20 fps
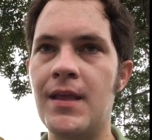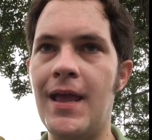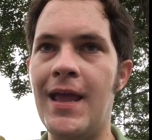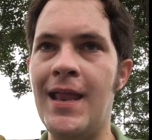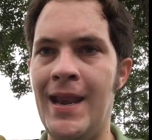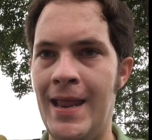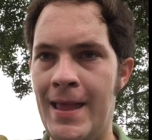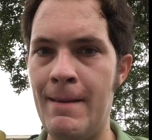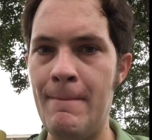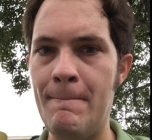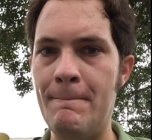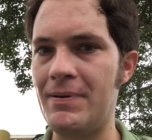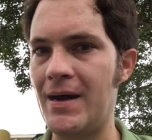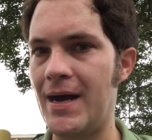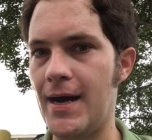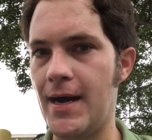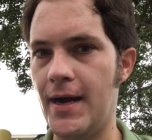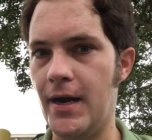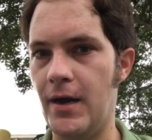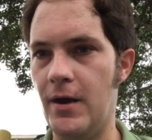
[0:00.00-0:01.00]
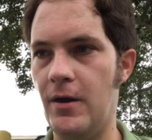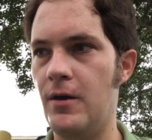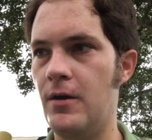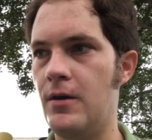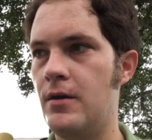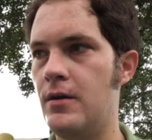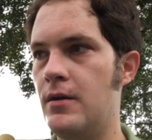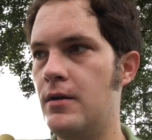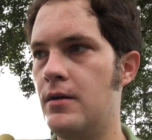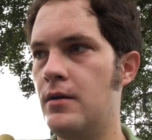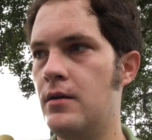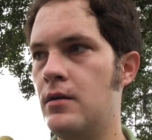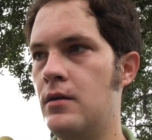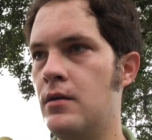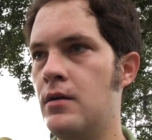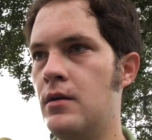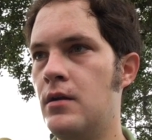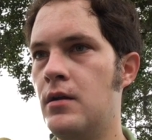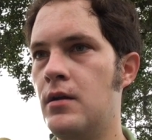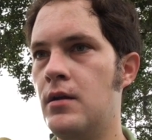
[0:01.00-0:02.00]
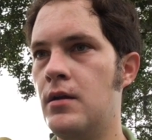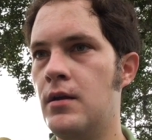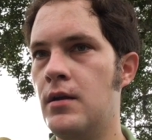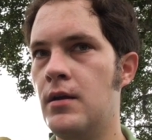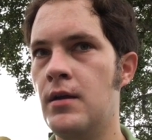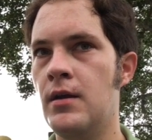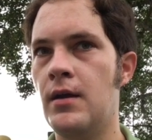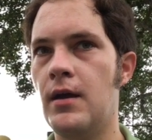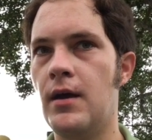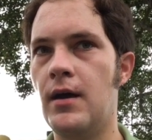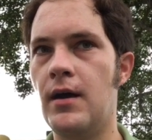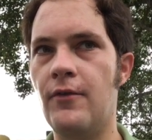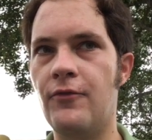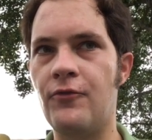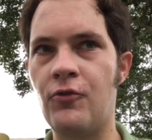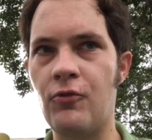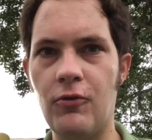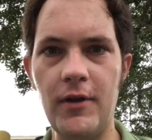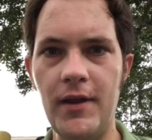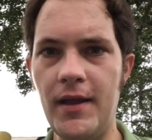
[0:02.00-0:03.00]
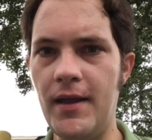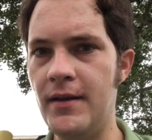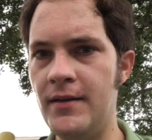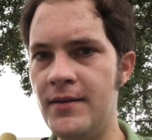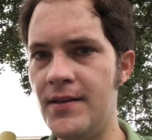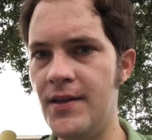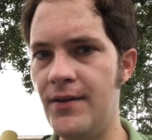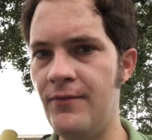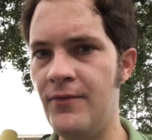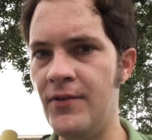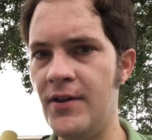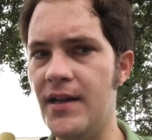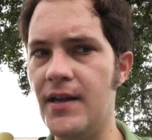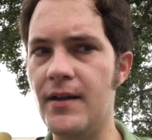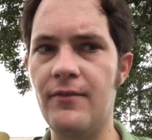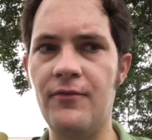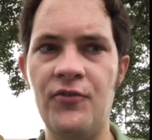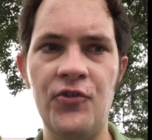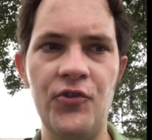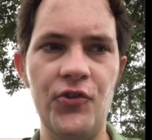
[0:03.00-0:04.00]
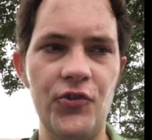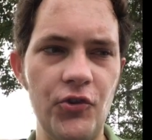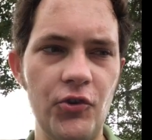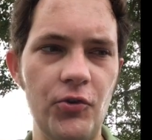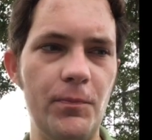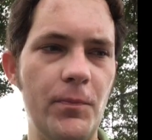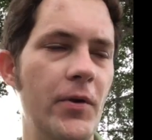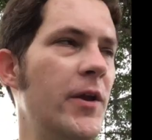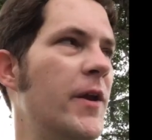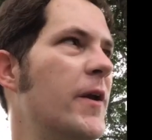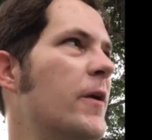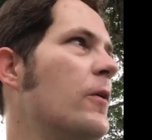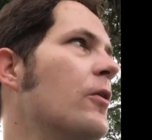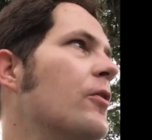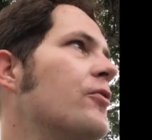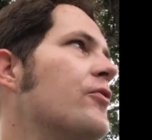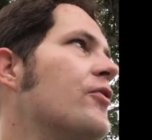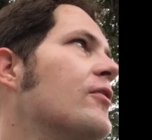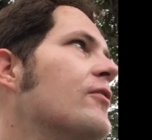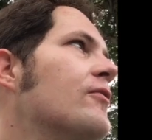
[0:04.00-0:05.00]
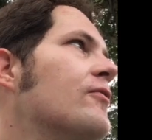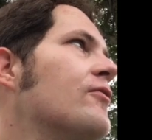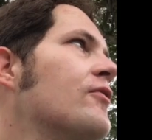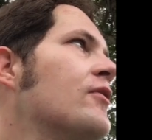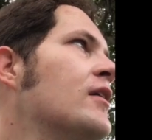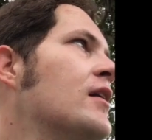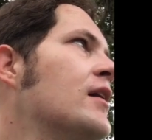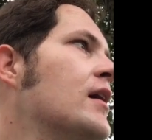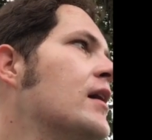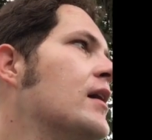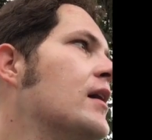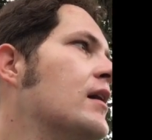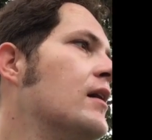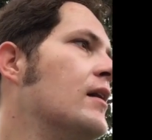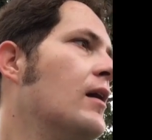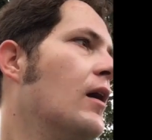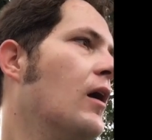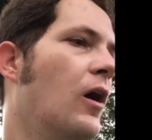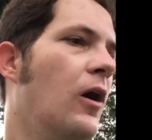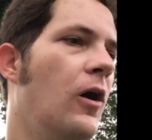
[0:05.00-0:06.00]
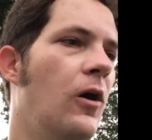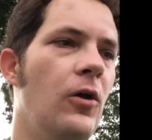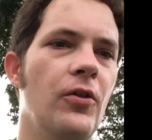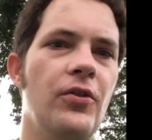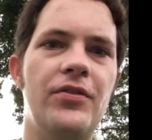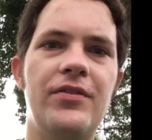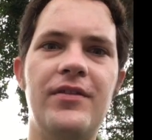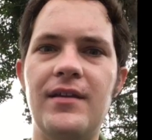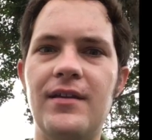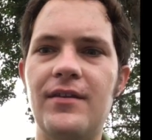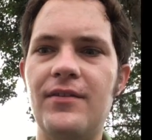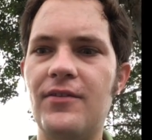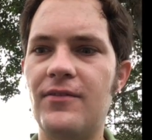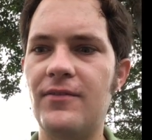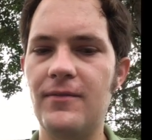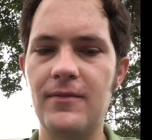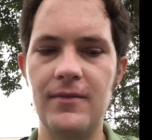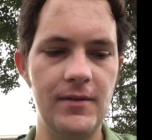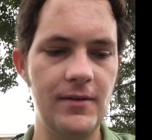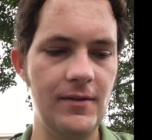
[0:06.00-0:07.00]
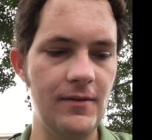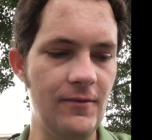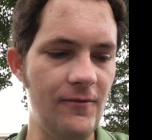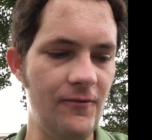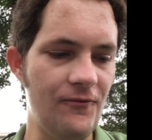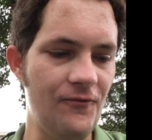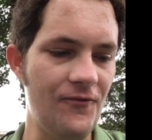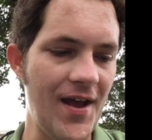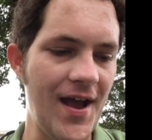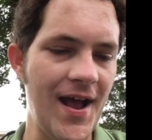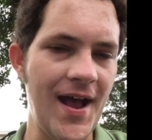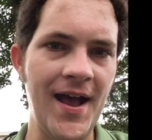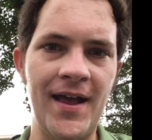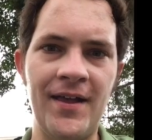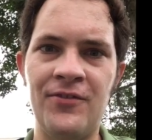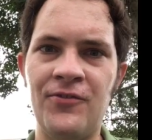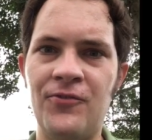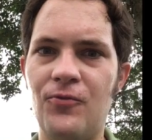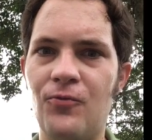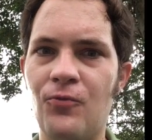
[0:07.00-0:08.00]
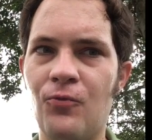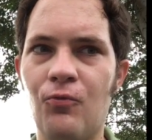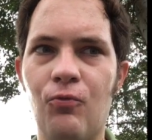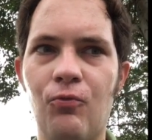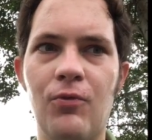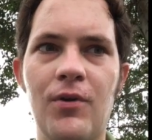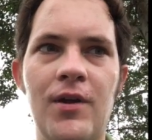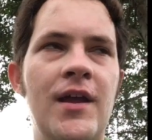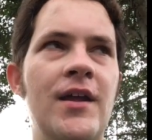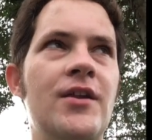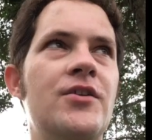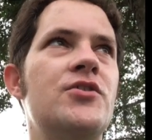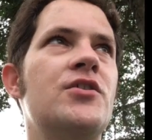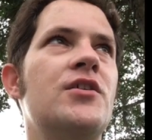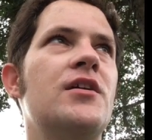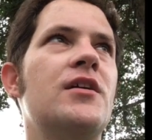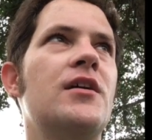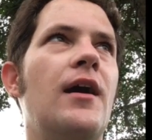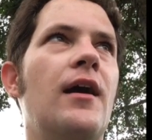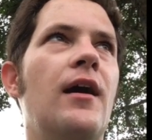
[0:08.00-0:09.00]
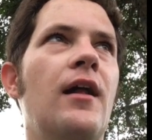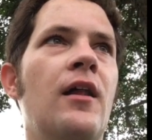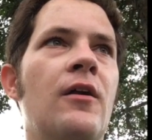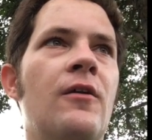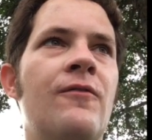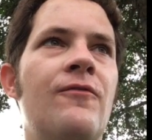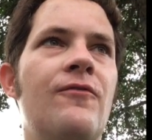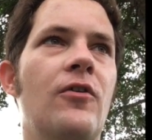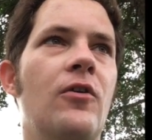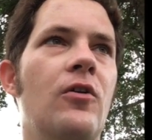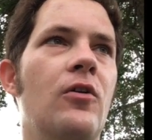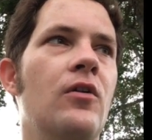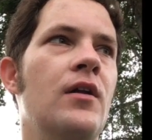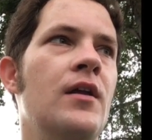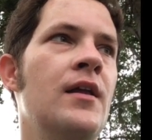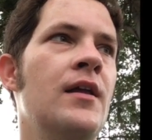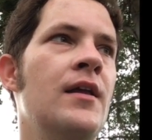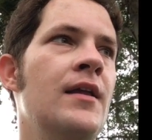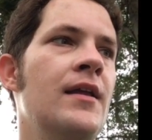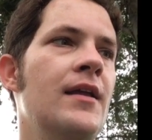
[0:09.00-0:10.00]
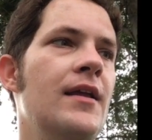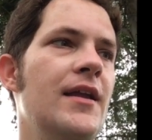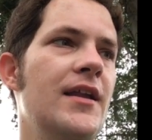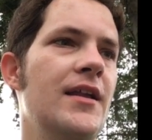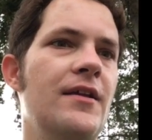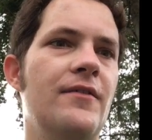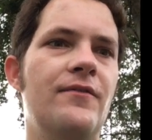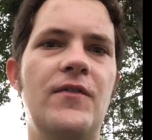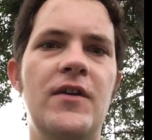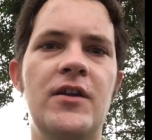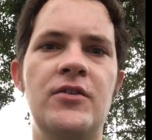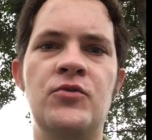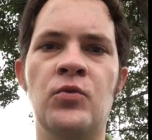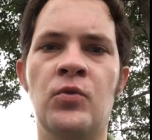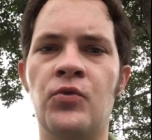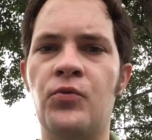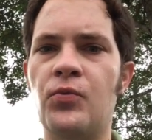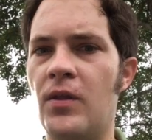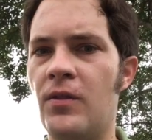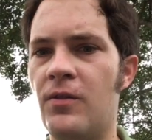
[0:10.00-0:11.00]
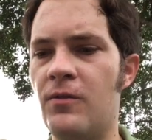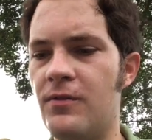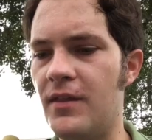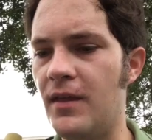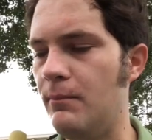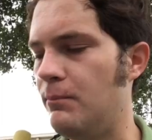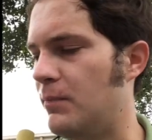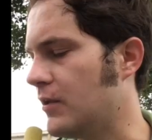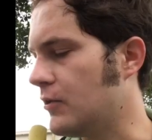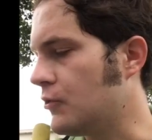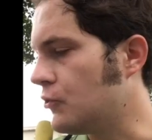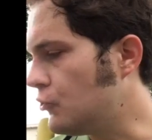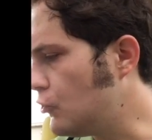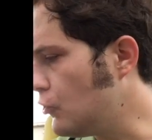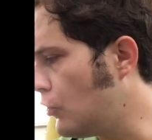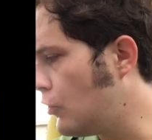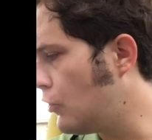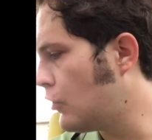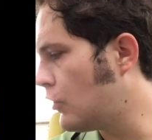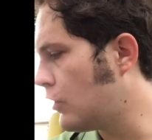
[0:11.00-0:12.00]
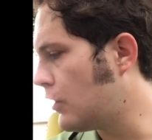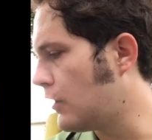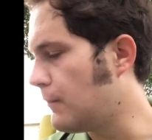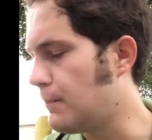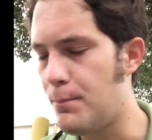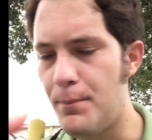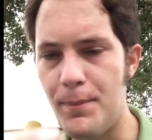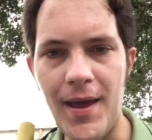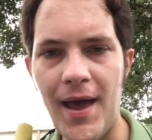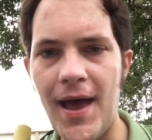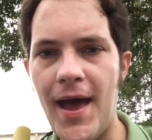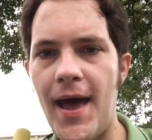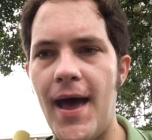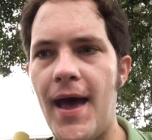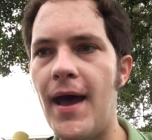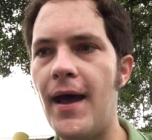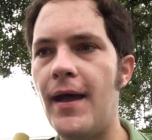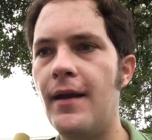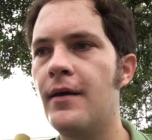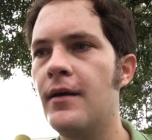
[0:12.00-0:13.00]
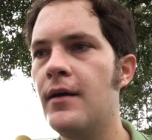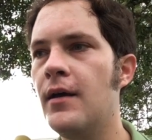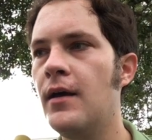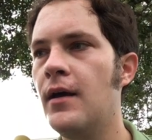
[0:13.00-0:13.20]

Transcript: an empire of creativity, of superheroes, of all of these vast, rich, colorful individuals, whether they be good, bad,